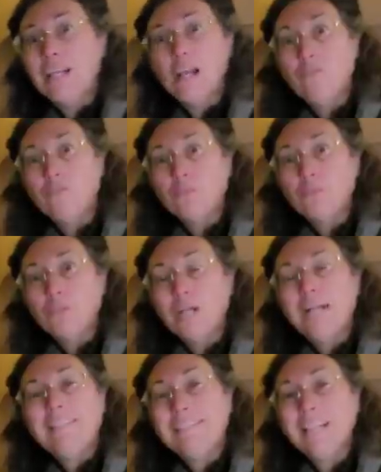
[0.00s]
and comfortable.
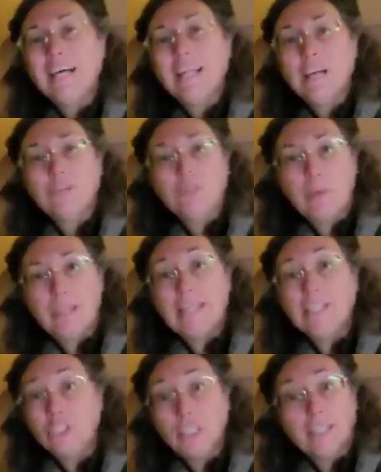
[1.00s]
Mm-hmm. I did mm-hmm. not have to make
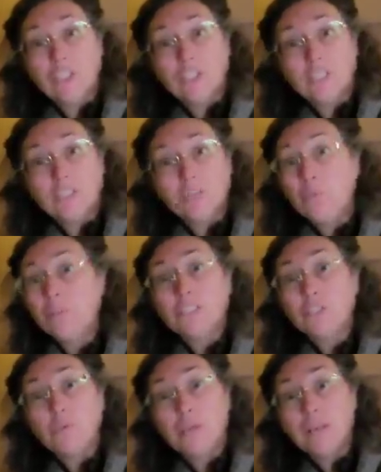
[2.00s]
any changes
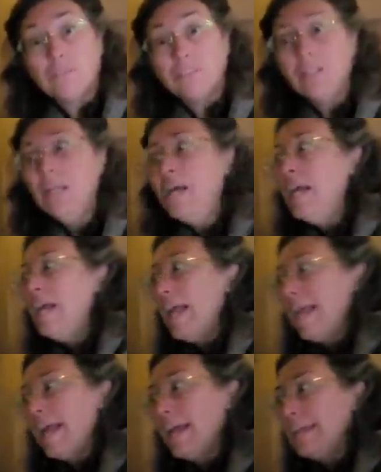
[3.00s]
whatsoever. Okay.
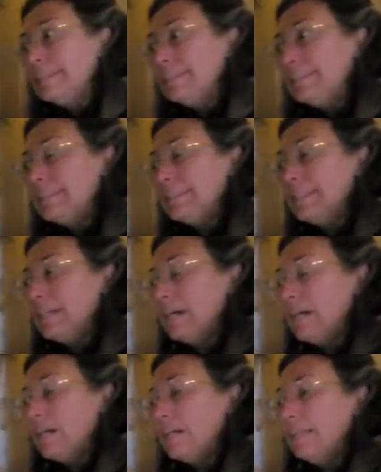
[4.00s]
Mm-hmm. And
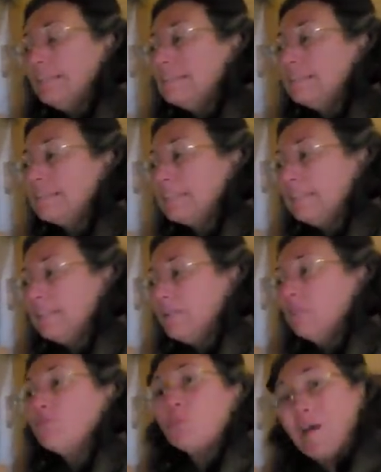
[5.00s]
uh, it's
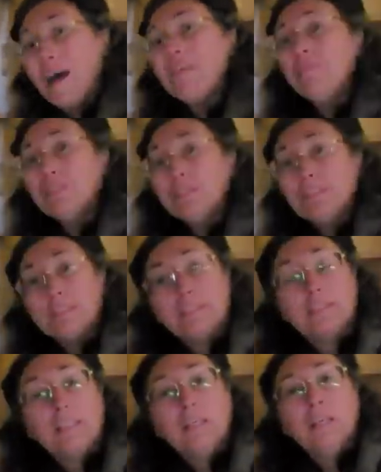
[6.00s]
it
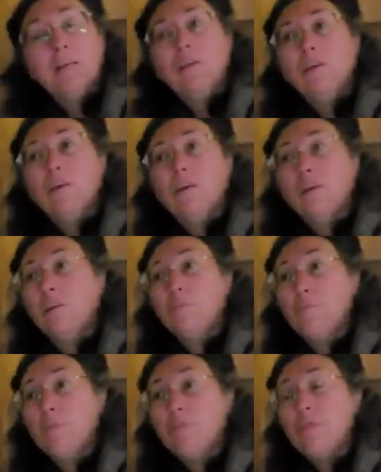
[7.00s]
rivals our
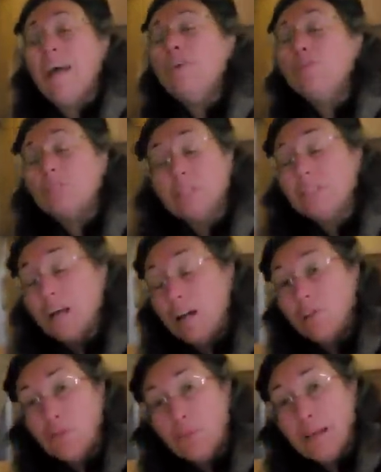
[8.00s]
thousand
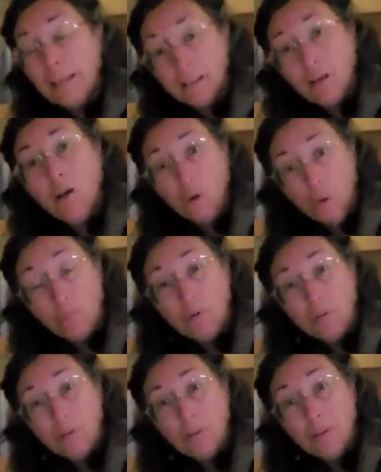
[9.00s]
dollar bed at home.
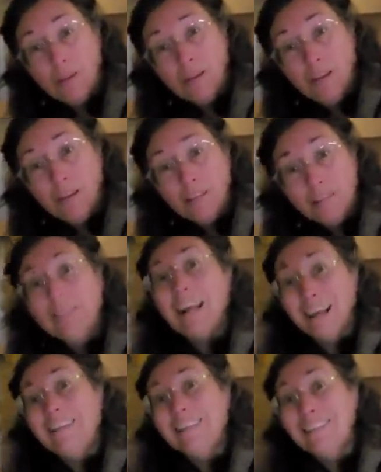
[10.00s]
Wow.
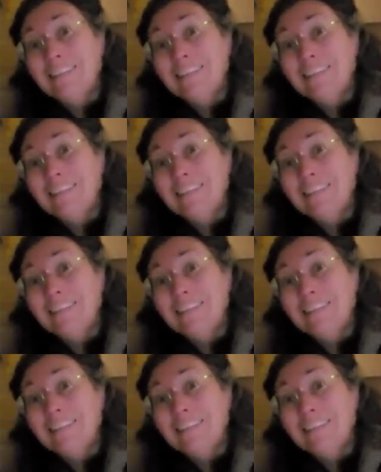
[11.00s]
Yeah.